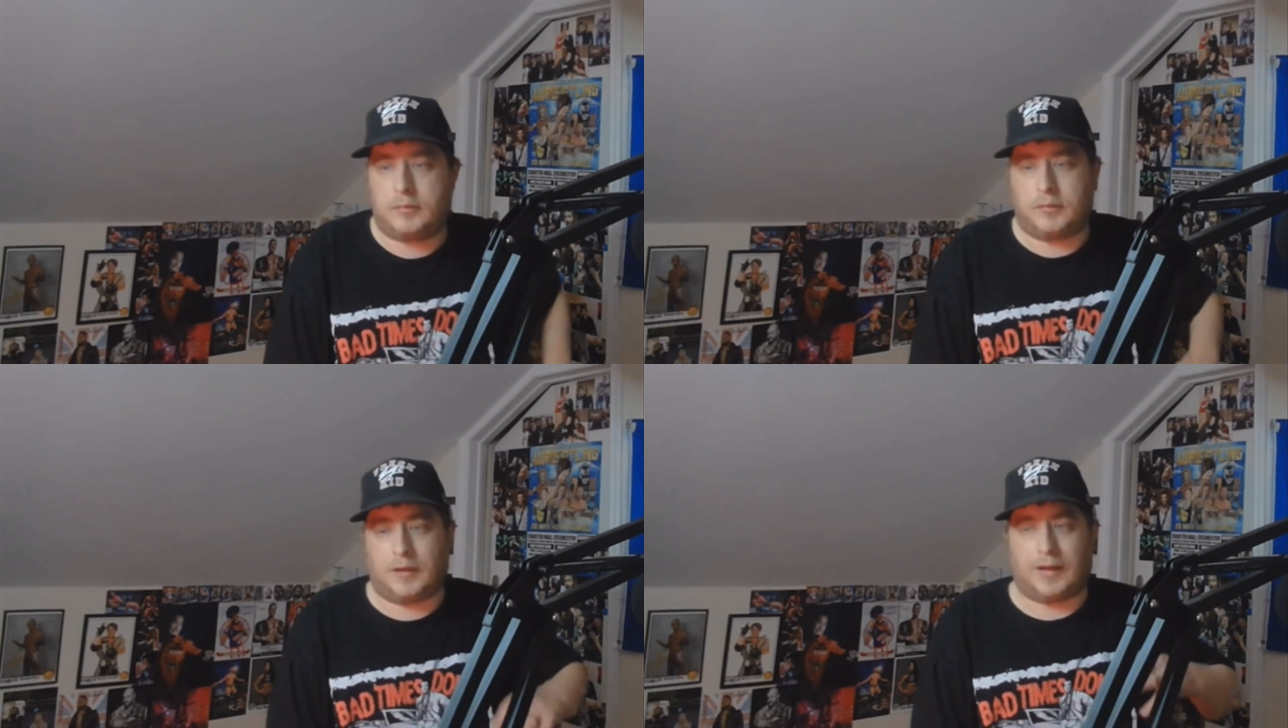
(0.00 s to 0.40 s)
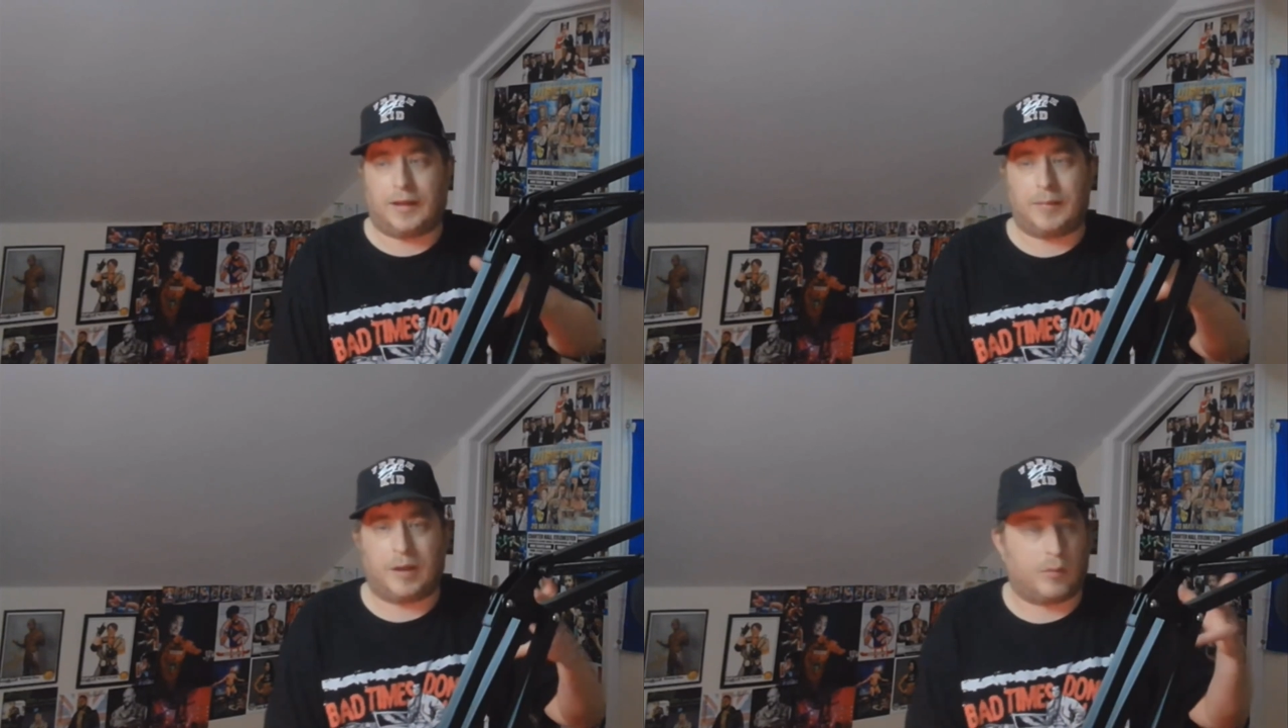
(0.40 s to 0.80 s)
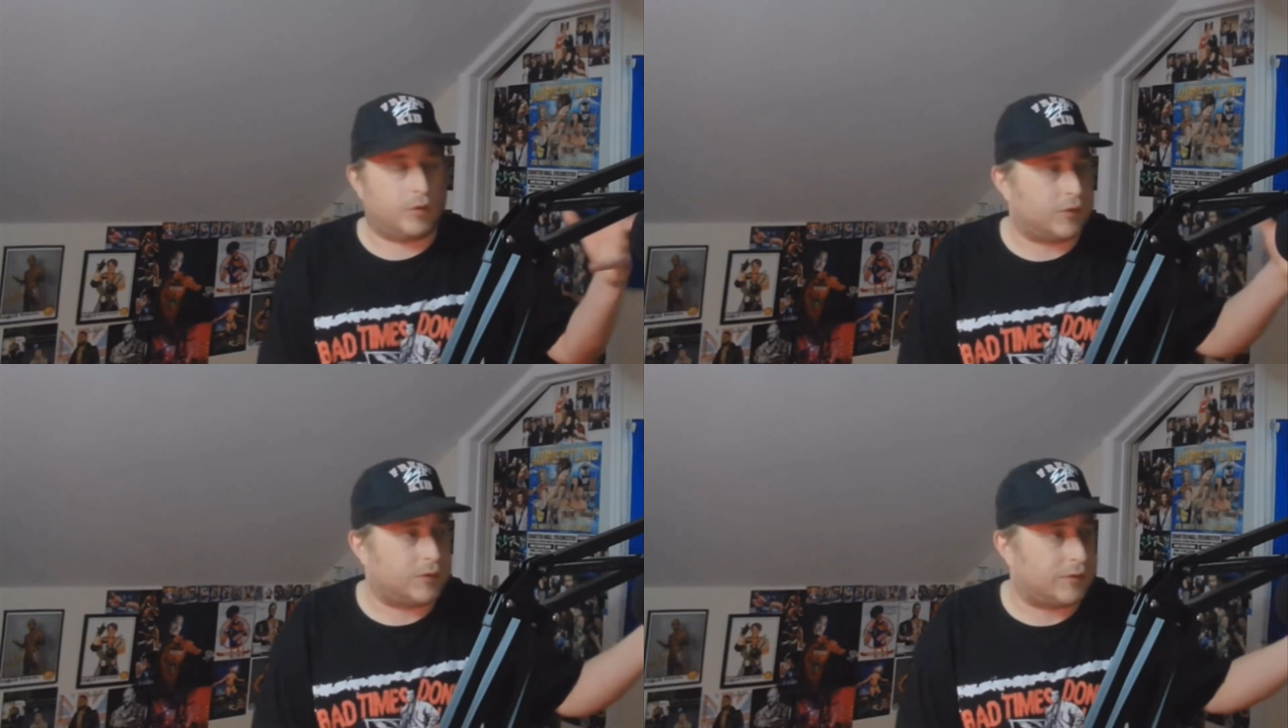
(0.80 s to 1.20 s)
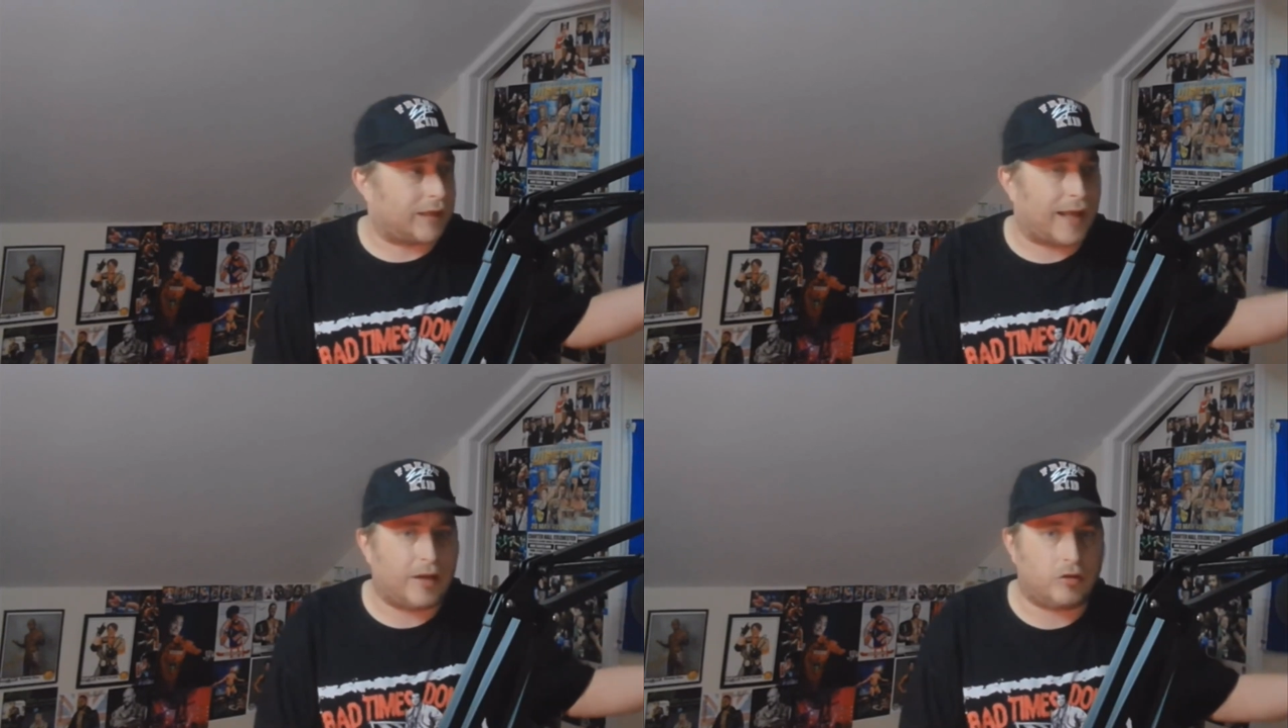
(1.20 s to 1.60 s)
Their gimmick was
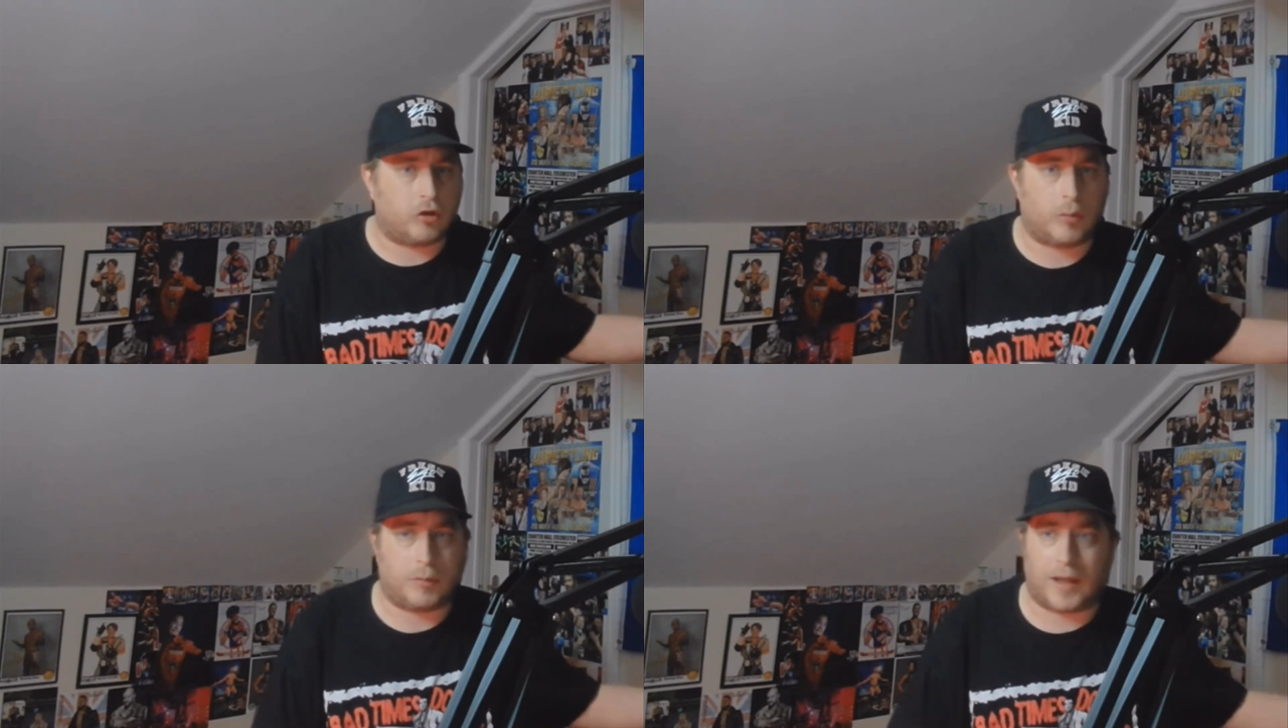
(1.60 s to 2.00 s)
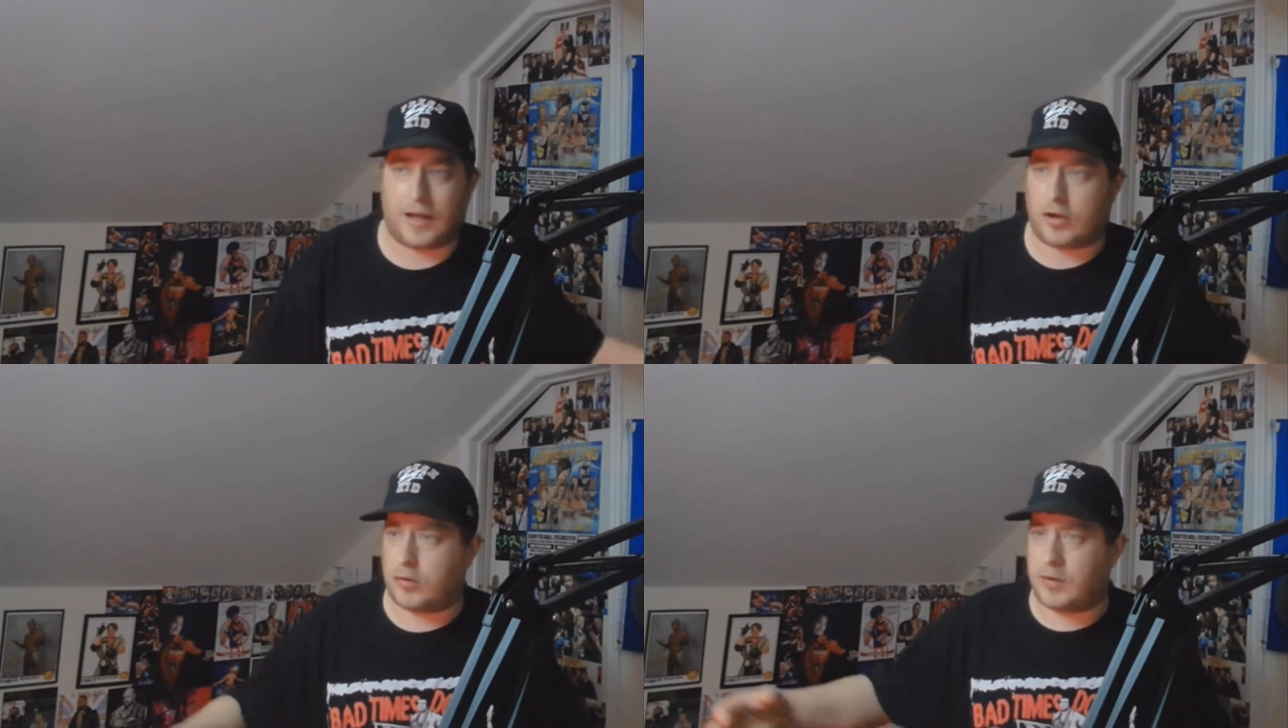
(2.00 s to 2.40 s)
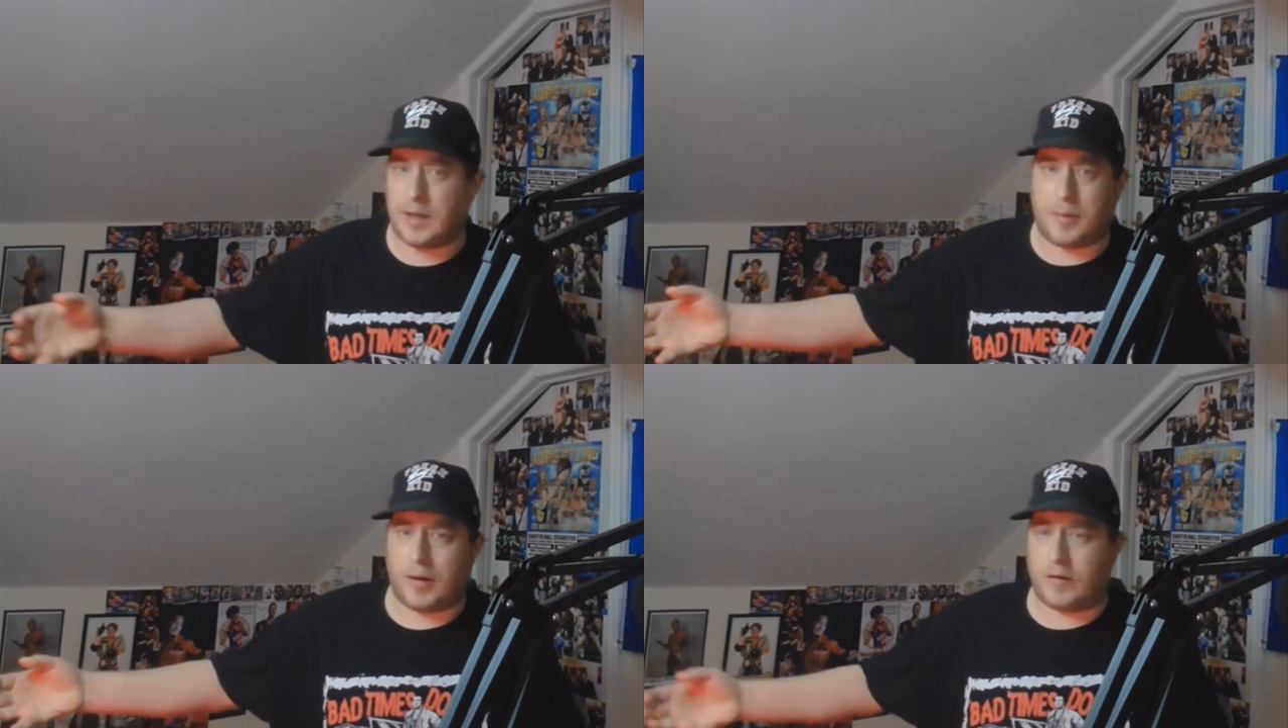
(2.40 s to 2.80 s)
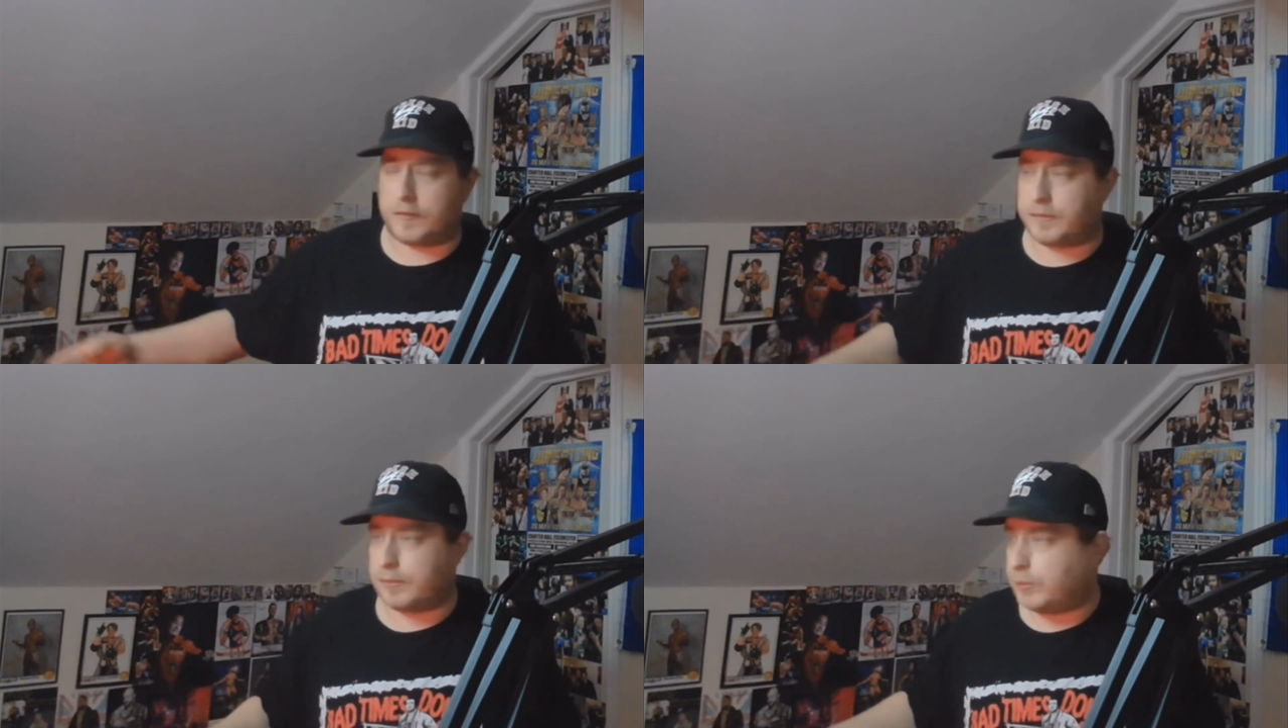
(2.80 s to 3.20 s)
they had a job, they had a career path,